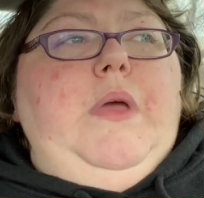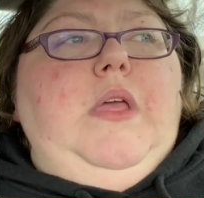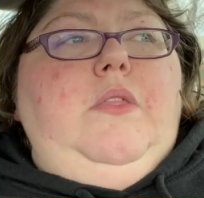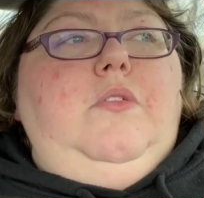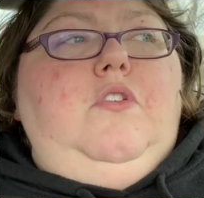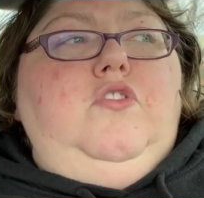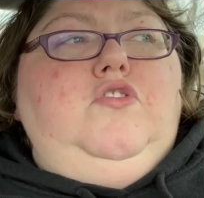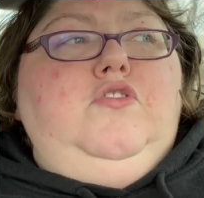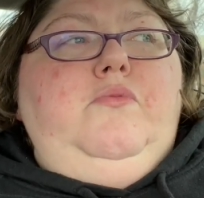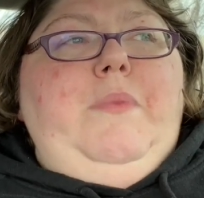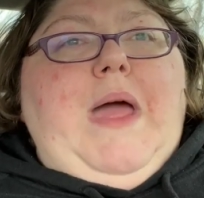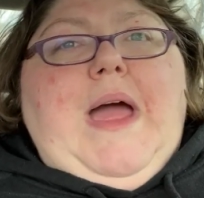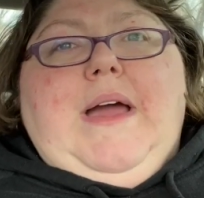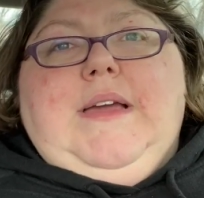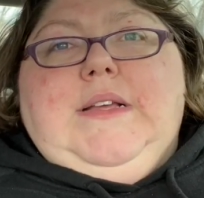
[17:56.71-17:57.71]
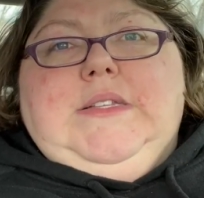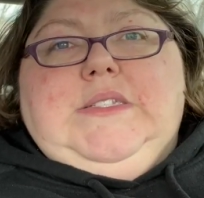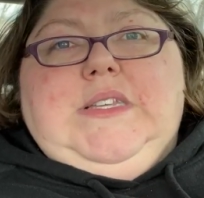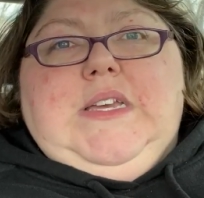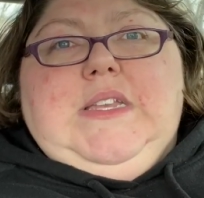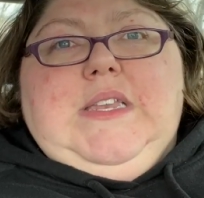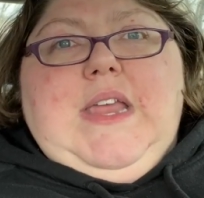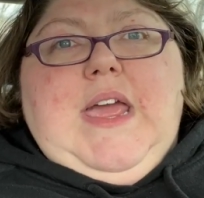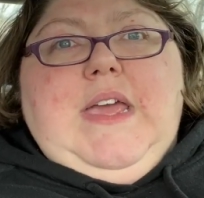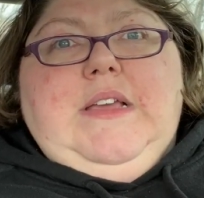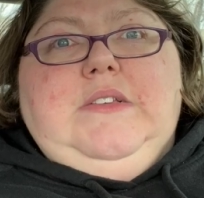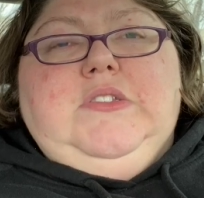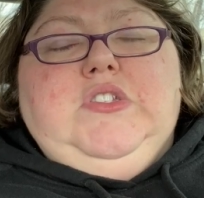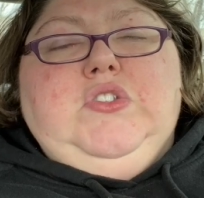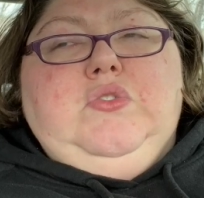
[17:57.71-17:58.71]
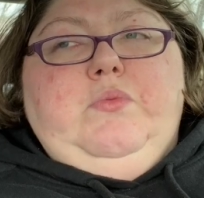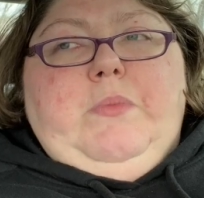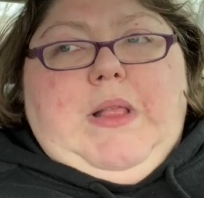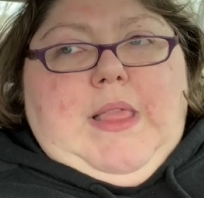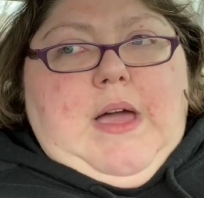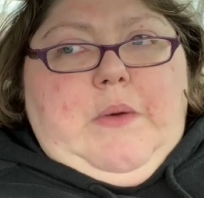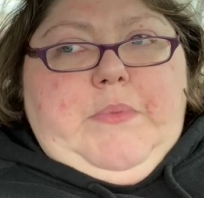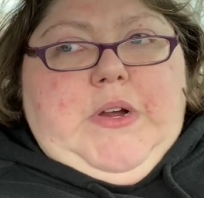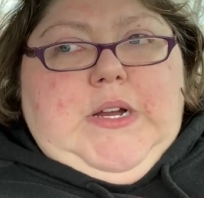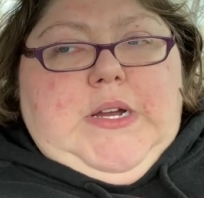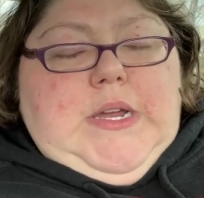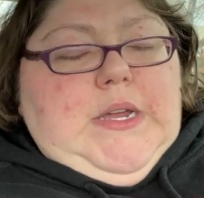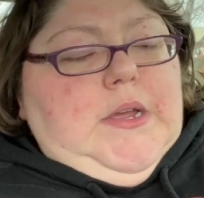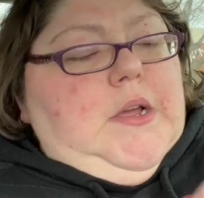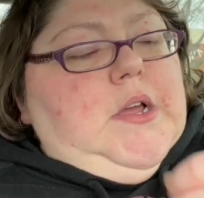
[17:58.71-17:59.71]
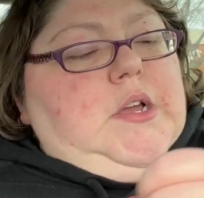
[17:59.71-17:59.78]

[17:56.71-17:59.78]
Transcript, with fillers: and they're due back in ten days to my library.